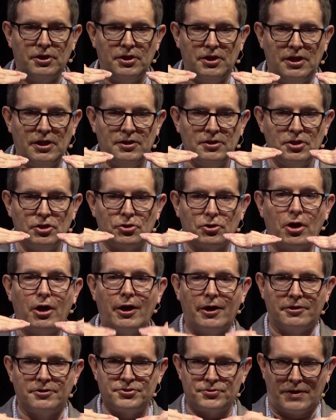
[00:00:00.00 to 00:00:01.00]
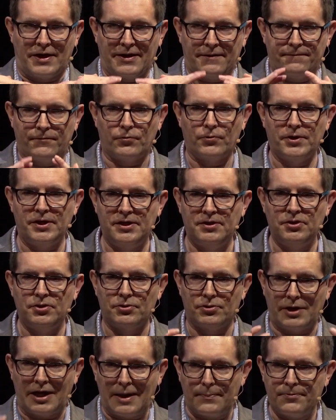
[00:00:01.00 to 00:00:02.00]
in your hard drive or in
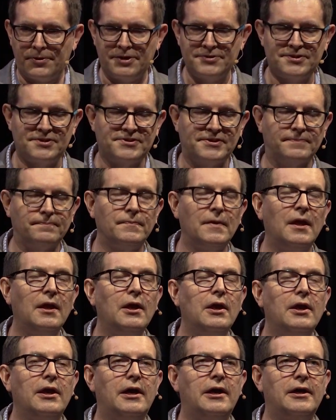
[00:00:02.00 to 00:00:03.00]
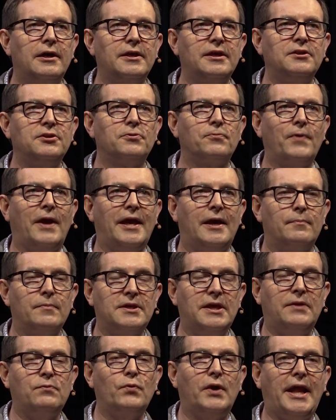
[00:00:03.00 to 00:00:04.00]
your operating system, in your RAM.
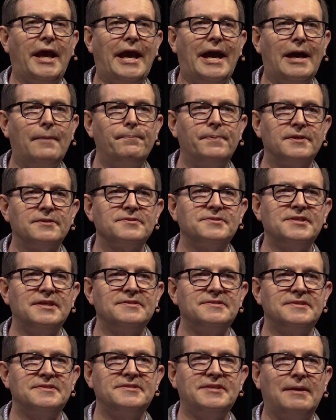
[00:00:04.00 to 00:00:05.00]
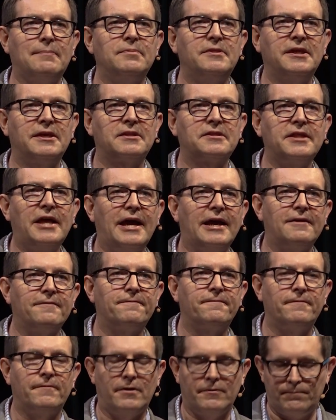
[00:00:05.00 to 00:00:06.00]
And what happens is the same thing in
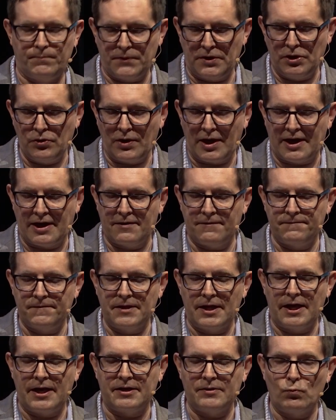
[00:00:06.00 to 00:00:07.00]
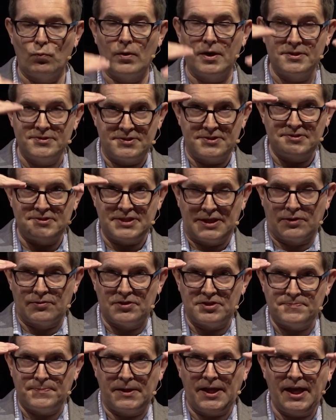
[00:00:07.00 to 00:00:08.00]
life. You have not 1s and
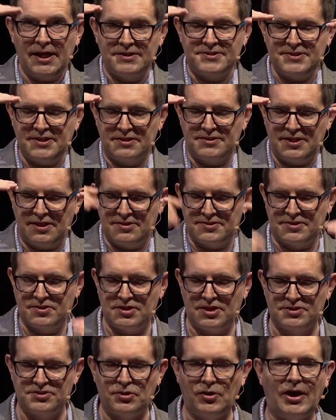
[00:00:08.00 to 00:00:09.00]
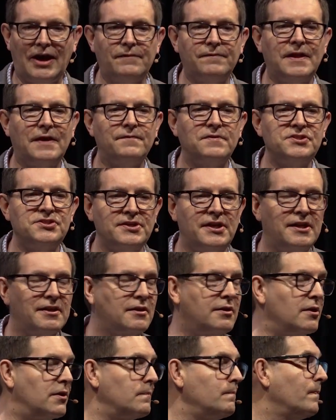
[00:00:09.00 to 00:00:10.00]
0s, but A's, C, T's, and G's. So you have to have a
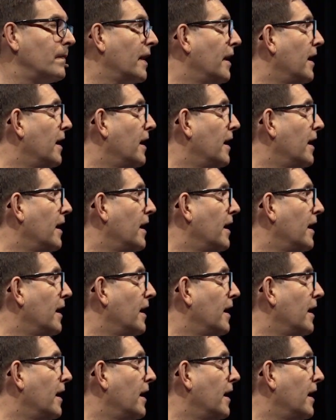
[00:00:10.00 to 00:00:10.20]
genetic code.